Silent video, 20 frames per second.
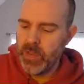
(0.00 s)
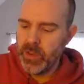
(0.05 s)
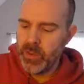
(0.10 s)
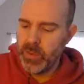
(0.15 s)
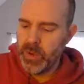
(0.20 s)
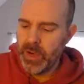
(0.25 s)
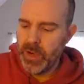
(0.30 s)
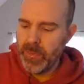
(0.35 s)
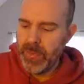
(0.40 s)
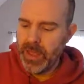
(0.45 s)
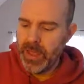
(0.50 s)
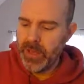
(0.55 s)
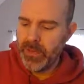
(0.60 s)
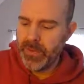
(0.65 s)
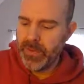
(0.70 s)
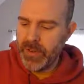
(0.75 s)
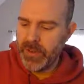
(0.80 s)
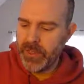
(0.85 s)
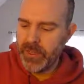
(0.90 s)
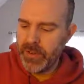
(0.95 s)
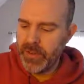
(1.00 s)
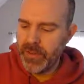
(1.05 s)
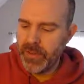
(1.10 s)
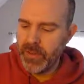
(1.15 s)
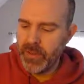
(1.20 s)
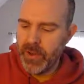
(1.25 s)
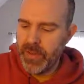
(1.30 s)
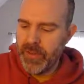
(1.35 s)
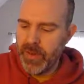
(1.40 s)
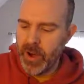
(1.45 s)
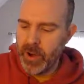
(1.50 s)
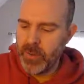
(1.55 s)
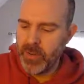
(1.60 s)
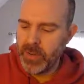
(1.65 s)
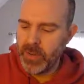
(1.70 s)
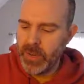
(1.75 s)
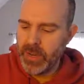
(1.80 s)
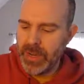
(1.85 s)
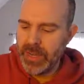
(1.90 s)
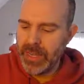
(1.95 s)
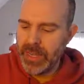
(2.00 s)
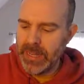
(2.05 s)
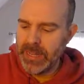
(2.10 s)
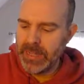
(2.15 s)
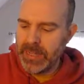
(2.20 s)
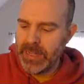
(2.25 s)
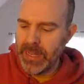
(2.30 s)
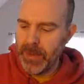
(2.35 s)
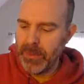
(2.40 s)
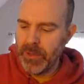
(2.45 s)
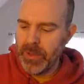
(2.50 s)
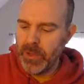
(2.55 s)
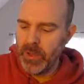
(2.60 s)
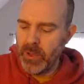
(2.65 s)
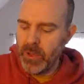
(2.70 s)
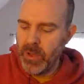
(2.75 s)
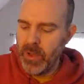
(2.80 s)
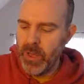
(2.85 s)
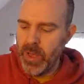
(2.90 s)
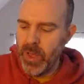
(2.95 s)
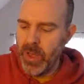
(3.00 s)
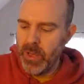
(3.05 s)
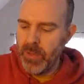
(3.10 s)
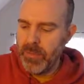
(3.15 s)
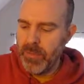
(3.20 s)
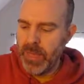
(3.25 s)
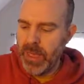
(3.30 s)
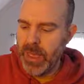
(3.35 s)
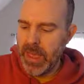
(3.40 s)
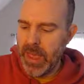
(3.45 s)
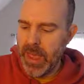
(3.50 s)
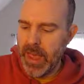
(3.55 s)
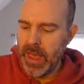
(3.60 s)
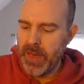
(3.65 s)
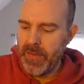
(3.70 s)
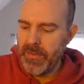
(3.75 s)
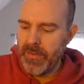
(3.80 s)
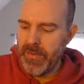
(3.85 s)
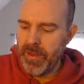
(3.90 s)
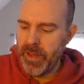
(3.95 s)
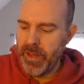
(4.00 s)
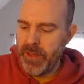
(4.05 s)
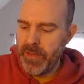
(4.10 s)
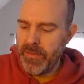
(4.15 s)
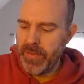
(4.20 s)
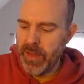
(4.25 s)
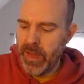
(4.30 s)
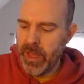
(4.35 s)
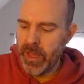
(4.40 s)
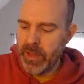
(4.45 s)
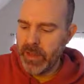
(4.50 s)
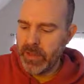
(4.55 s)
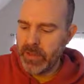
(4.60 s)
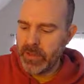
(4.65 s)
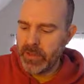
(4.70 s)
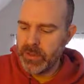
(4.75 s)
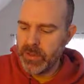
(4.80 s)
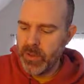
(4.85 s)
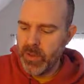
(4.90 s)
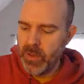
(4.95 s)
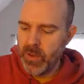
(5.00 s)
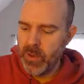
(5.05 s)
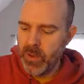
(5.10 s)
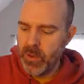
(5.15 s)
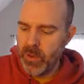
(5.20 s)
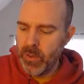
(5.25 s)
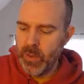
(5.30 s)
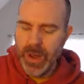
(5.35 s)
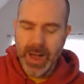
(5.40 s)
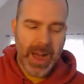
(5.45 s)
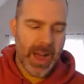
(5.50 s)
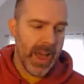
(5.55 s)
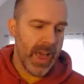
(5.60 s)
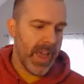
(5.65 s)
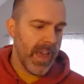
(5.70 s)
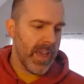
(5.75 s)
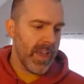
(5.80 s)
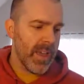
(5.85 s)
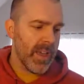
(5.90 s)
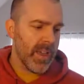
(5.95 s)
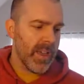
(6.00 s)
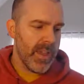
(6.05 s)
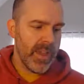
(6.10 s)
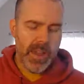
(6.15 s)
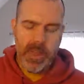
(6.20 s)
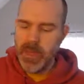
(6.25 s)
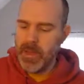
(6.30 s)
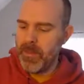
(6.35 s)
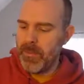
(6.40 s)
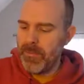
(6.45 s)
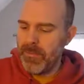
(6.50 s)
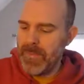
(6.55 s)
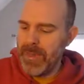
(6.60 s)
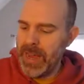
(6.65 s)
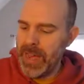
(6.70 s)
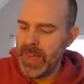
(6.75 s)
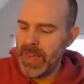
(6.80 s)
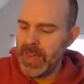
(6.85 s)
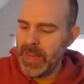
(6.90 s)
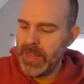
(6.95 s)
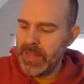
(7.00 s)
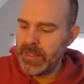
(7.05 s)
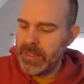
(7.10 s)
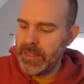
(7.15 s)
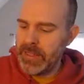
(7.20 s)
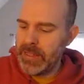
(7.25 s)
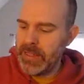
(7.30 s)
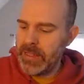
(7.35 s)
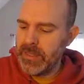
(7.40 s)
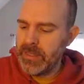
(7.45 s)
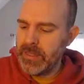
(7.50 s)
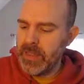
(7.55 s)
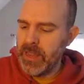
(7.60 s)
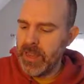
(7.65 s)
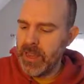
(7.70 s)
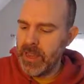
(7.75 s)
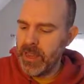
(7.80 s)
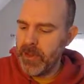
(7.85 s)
We're going to make a function of 3 variables. We're going to let w be f of x, y minus z.